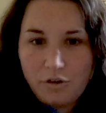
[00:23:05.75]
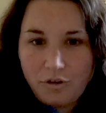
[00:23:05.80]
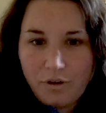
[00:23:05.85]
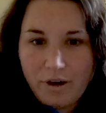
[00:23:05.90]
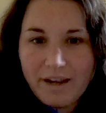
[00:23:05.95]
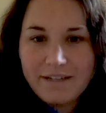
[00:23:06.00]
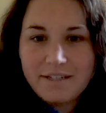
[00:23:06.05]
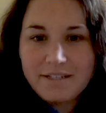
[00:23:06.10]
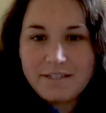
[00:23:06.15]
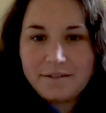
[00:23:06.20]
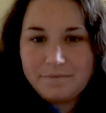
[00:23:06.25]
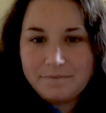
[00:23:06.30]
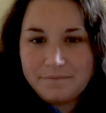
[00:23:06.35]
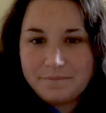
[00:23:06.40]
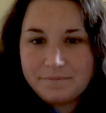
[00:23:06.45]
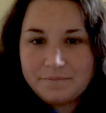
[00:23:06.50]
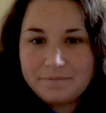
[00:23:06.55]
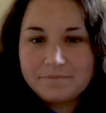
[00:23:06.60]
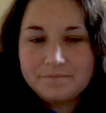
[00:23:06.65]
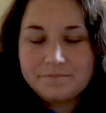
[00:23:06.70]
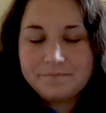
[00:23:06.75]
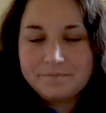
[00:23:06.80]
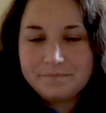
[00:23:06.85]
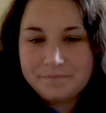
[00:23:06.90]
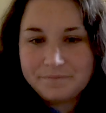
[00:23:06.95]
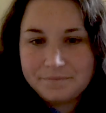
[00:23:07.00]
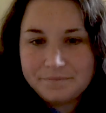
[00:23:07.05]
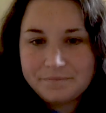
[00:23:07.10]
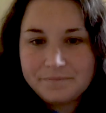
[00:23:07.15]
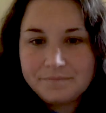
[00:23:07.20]
Great.
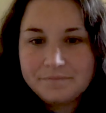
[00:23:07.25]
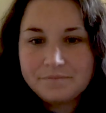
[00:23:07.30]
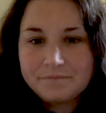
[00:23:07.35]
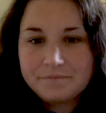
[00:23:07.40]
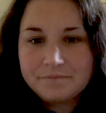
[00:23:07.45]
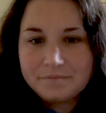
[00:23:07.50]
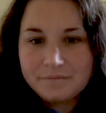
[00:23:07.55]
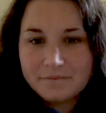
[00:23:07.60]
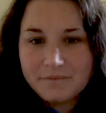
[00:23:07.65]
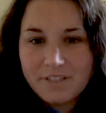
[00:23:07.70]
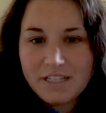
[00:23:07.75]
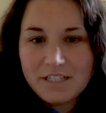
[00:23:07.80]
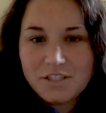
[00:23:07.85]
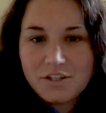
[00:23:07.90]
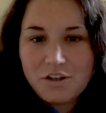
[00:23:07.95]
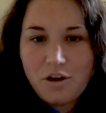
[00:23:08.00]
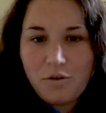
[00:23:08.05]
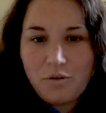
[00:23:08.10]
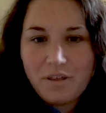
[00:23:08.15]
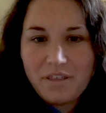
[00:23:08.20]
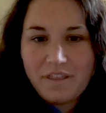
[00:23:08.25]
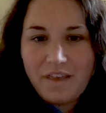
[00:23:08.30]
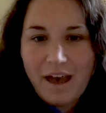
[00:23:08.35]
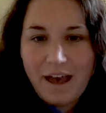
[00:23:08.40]
Let's go with